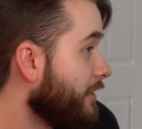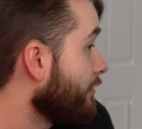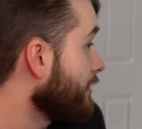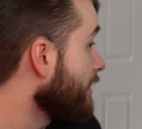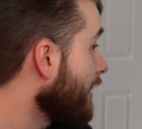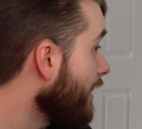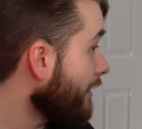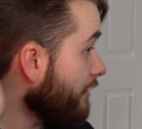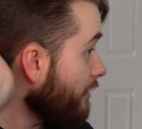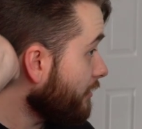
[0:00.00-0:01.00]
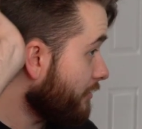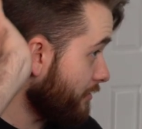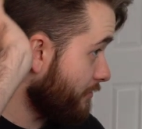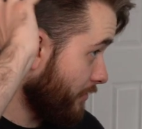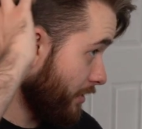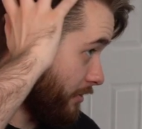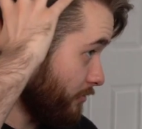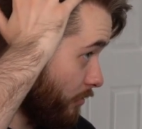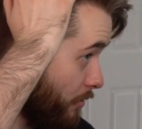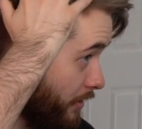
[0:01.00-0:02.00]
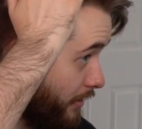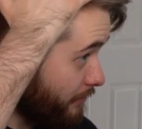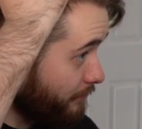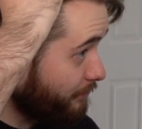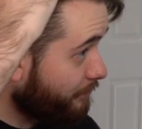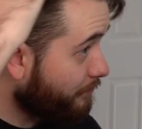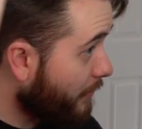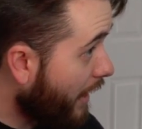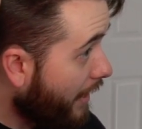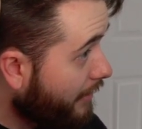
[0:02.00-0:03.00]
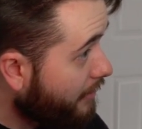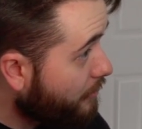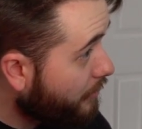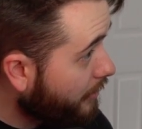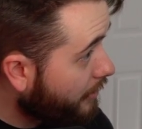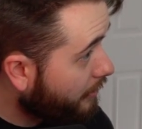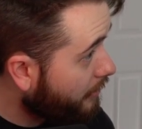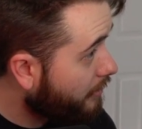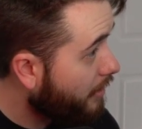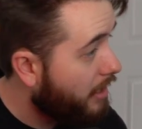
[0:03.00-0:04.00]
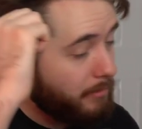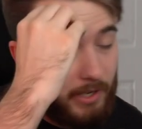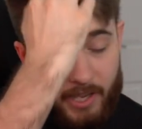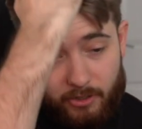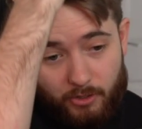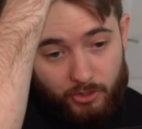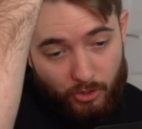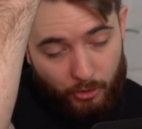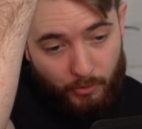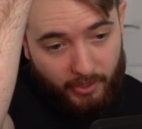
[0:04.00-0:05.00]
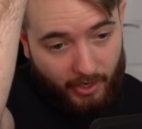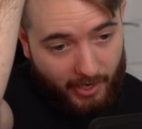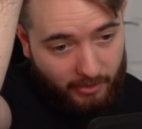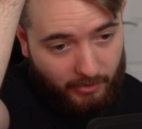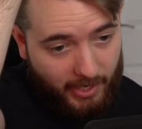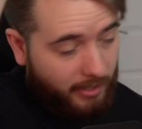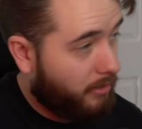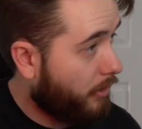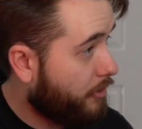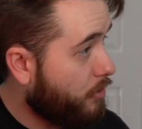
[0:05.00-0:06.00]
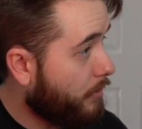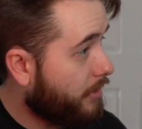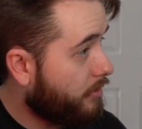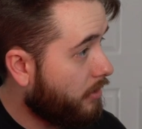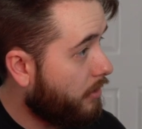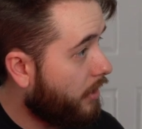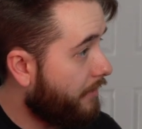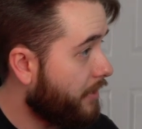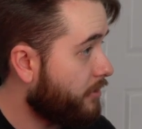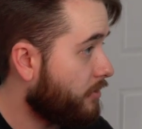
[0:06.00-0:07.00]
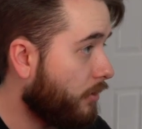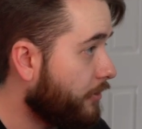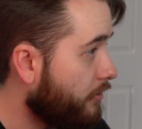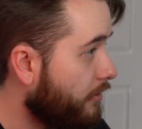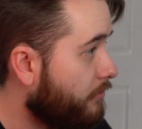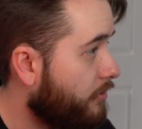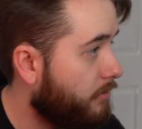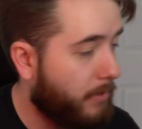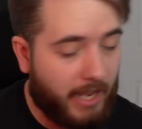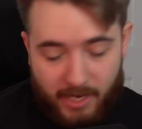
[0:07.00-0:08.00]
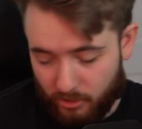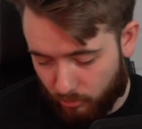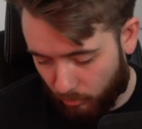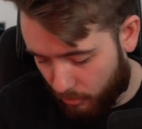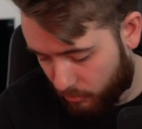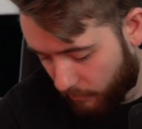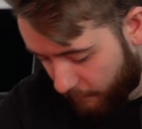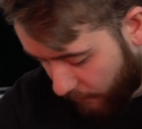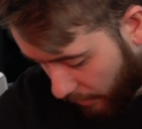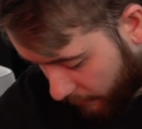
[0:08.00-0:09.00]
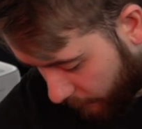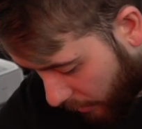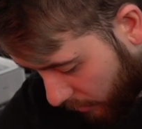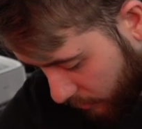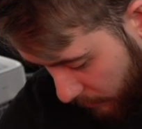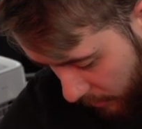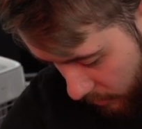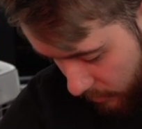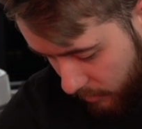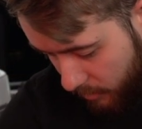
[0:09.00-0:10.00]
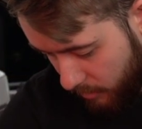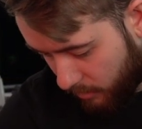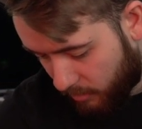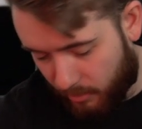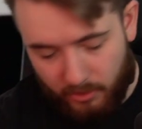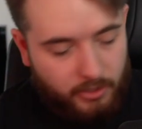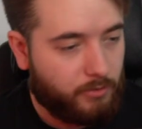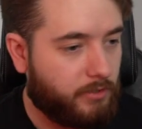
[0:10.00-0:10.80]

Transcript: I definitely need a haircut. Look at this fucking growing back. It's ridiculous. My hair grows so quick. I had a haircut like two weeks ago, and then it just like it. My hair just grows so fucking fast, man. It's